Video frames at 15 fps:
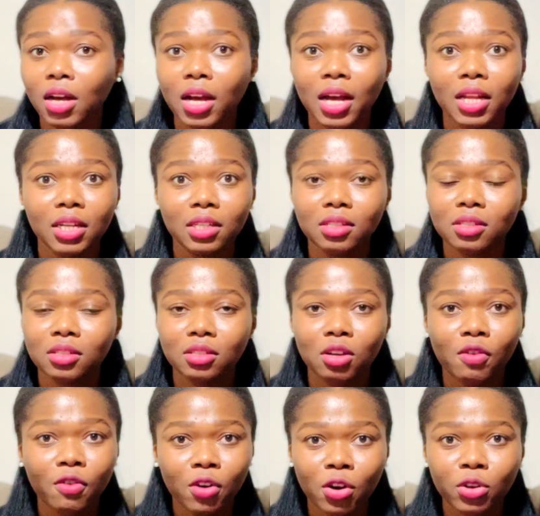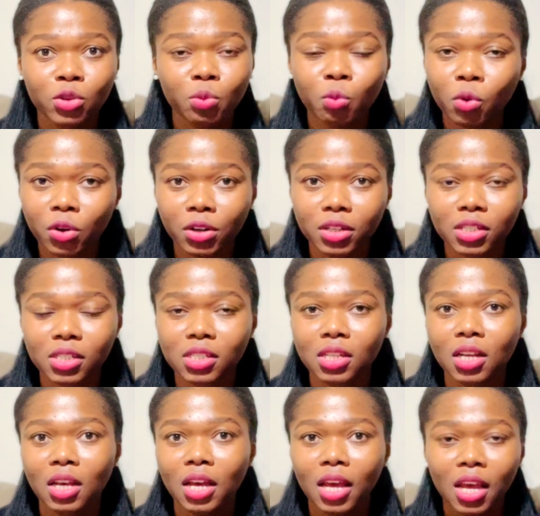And of course,
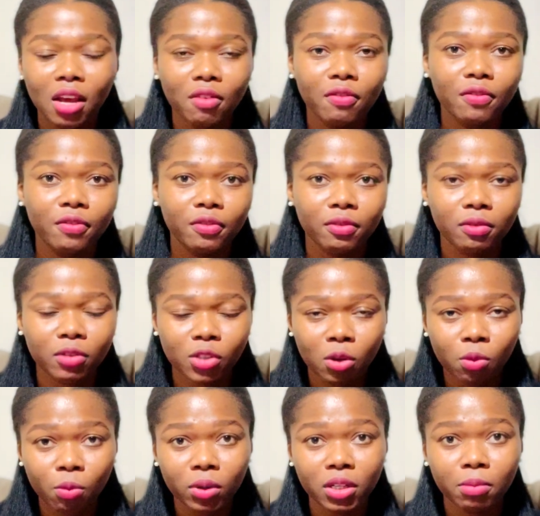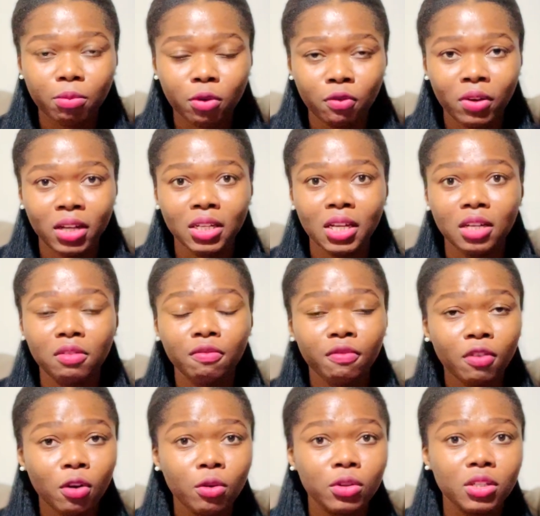worse, if somebody provided
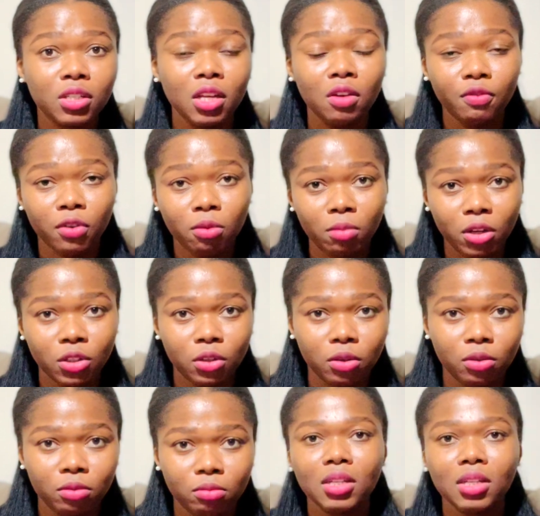false information.